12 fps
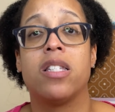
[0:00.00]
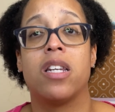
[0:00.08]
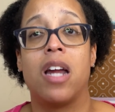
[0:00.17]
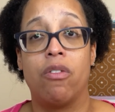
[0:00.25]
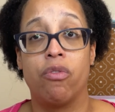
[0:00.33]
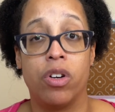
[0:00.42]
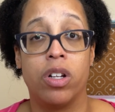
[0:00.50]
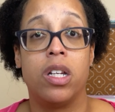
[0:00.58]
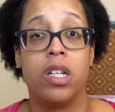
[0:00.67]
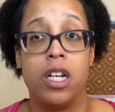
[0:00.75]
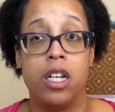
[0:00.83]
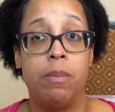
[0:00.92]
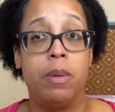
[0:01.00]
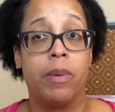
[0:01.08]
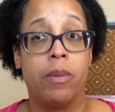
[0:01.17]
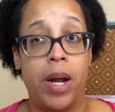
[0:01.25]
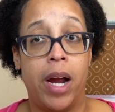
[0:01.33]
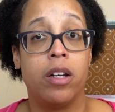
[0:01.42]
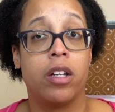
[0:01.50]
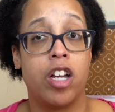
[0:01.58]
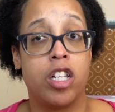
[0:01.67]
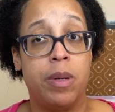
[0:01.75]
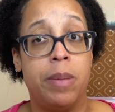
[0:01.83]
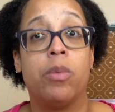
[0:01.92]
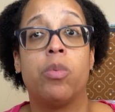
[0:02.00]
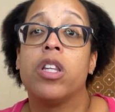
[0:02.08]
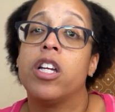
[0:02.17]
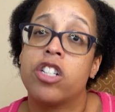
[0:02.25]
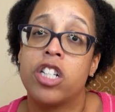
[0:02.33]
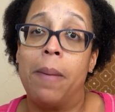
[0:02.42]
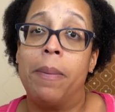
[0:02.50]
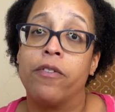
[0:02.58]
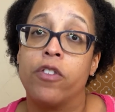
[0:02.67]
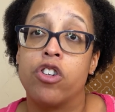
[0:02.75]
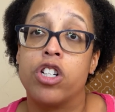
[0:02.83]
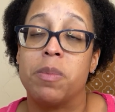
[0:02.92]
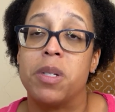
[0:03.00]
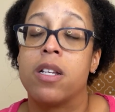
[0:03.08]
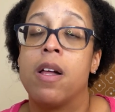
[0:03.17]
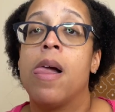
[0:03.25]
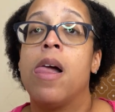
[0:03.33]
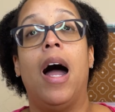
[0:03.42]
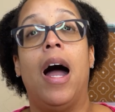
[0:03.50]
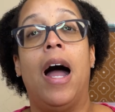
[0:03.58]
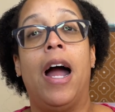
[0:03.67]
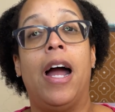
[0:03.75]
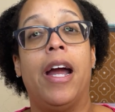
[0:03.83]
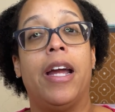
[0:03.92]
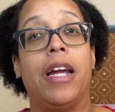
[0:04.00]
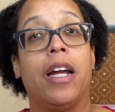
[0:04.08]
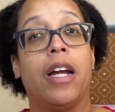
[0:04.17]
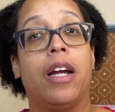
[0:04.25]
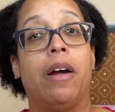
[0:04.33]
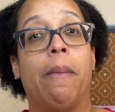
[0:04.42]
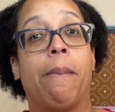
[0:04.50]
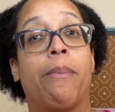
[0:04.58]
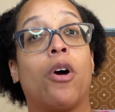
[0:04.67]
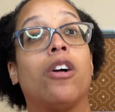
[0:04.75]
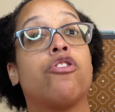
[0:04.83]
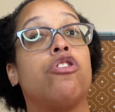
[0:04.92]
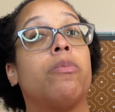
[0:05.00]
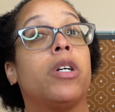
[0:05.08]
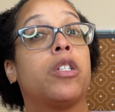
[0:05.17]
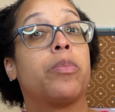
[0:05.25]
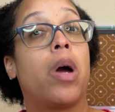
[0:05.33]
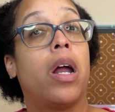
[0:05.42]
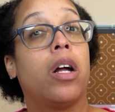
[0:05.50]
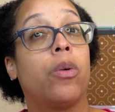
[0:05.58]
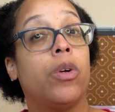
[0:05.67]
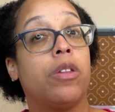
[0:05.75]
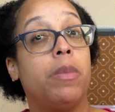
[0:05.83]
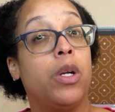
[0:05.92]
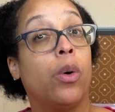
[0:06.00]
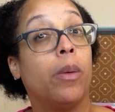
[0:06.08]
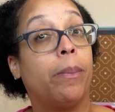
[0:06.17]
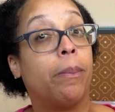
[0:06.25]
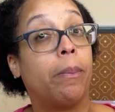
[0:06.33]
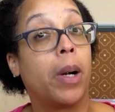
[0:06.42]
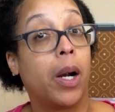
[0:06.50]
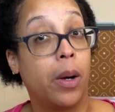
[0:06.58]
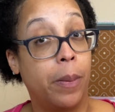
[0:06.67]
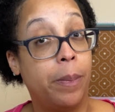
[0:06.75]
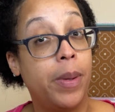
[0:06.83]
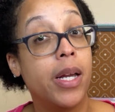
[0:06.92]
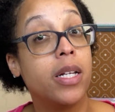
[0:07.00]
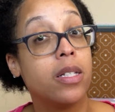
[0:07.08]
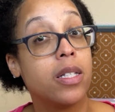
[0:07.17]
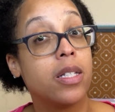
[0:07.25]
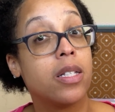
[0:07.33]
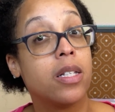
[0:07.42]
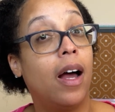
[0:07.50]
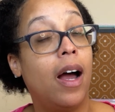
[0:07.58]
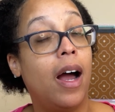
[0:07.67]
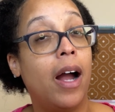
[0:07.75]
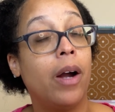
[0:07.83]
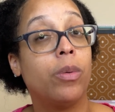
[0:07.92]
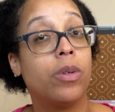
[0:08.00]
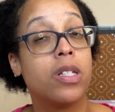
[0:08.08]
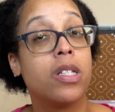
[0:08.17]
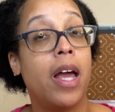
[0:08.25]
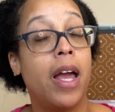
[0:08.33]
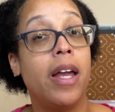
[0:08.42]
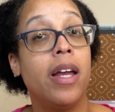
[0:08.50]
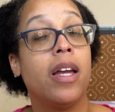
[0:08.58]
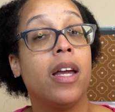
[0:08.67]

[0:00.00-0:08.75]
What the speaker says: that I really needed to be prepared in case people were there shopping for Christmas. I brought too much product with me on purpose, I will say,